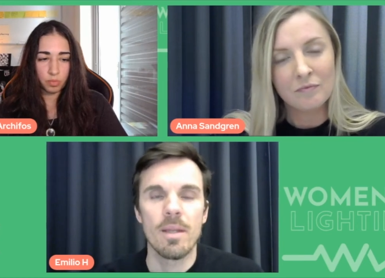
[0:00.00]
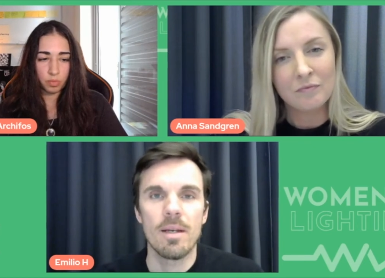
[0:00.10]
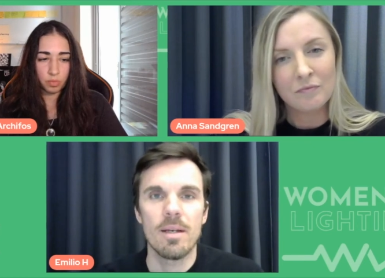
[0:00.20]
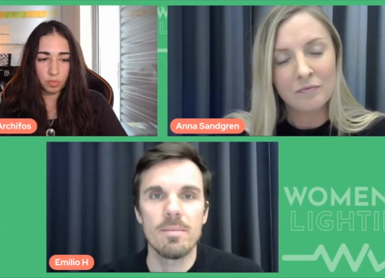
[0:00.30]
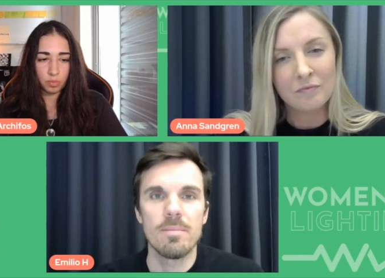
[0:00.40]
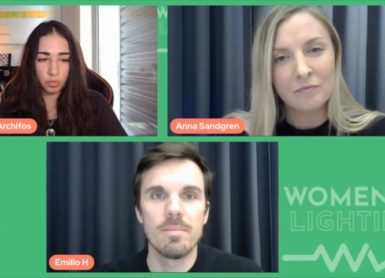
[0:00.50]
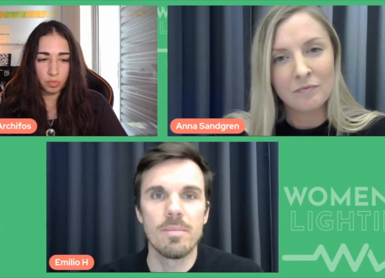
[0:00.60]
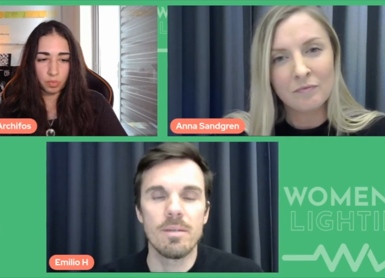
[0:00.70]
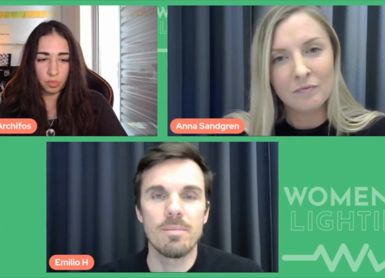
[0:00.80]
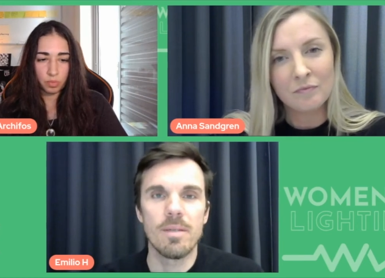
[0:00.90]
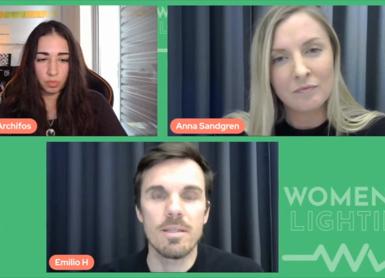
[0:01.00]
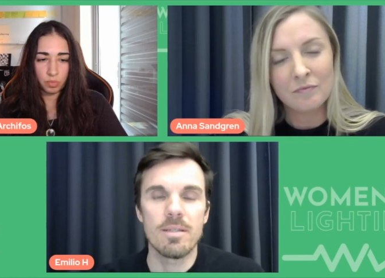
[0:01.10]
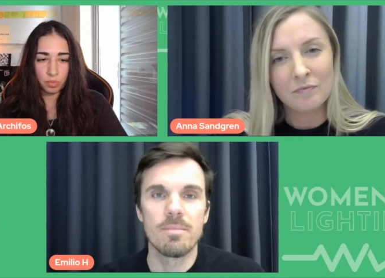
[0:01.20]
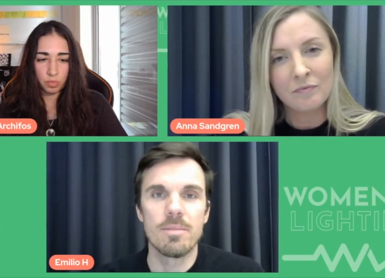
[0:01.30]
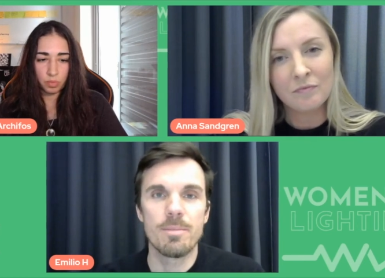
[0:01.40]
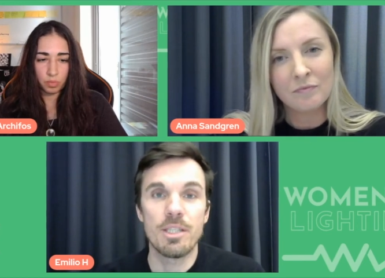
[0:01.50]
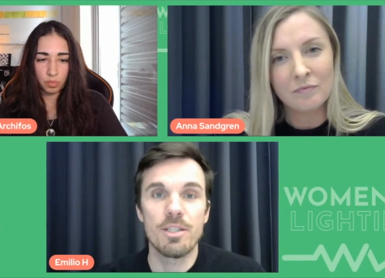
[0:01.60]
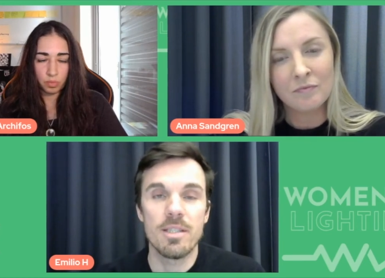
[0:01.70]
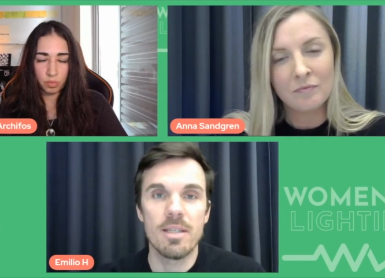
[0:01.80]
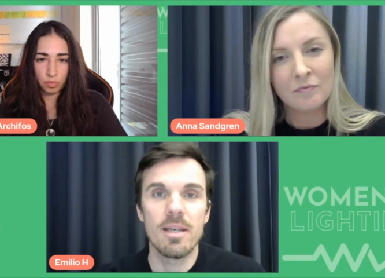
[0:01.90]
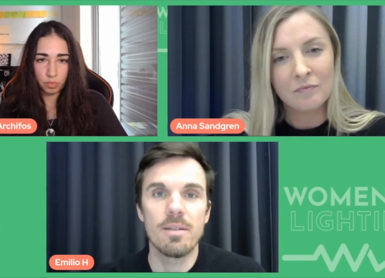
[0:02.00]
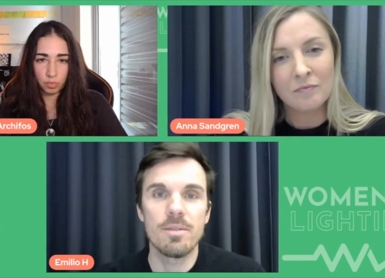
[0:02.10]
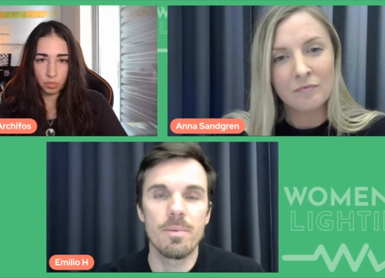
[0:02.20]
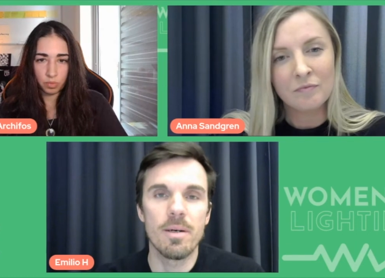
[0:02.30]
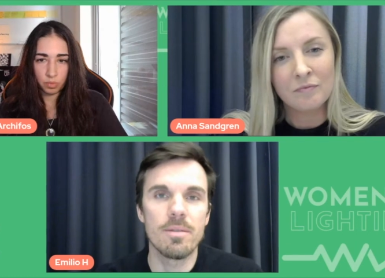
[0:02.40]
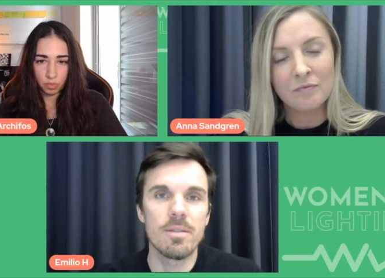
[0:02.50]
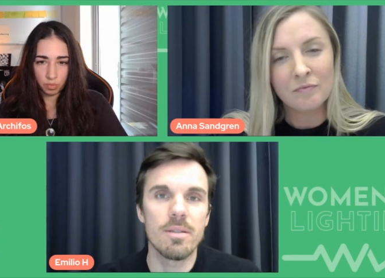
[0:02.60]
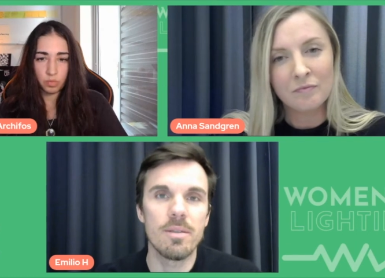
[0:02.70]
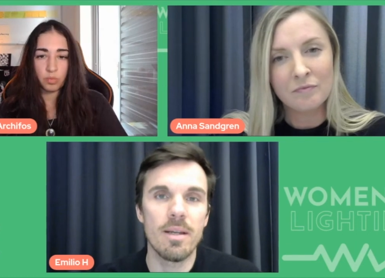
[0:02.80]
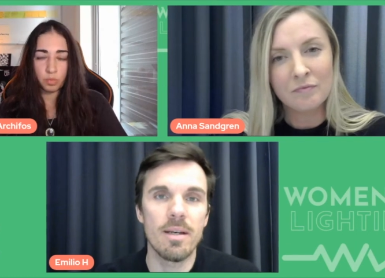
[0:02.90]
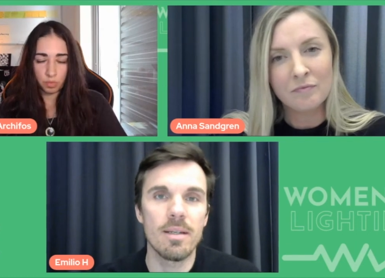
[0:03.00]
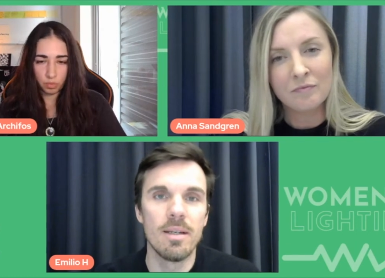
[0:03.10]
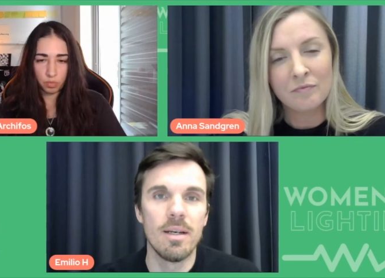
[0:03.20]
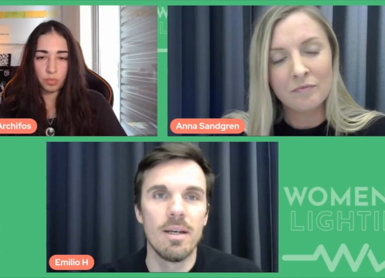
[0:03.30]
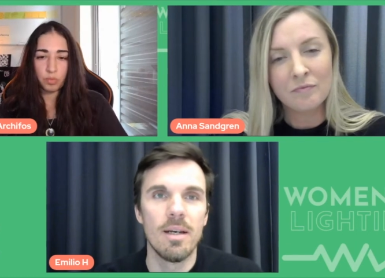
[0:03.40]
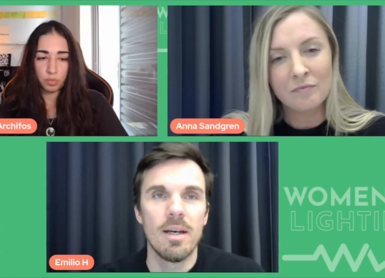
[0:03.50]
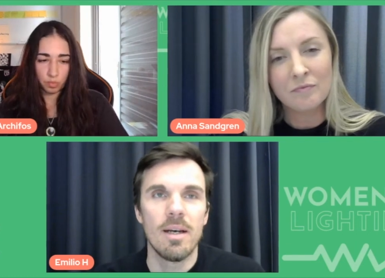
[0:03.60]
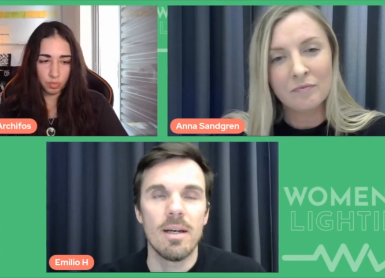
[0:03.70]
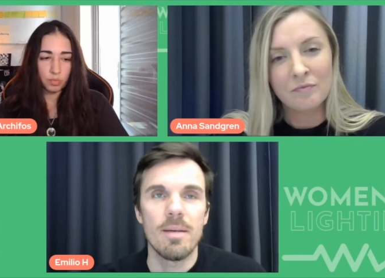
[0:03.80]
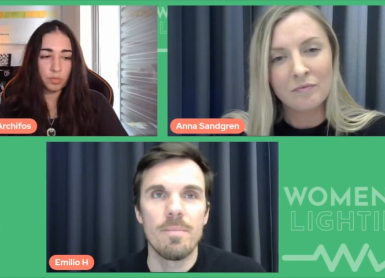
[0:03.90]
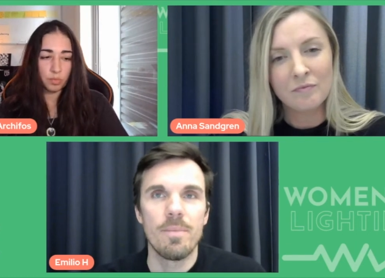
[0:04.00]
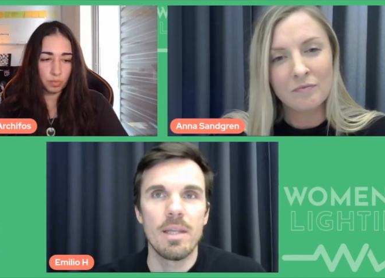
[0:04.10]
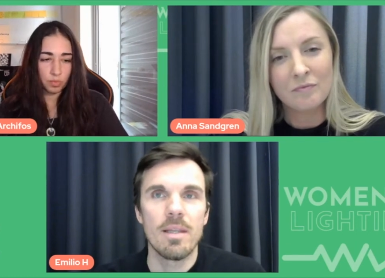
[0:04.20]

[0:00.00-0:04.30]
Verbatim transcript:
Speaker 1: um, you know, less specialist skill as well to do that. Um,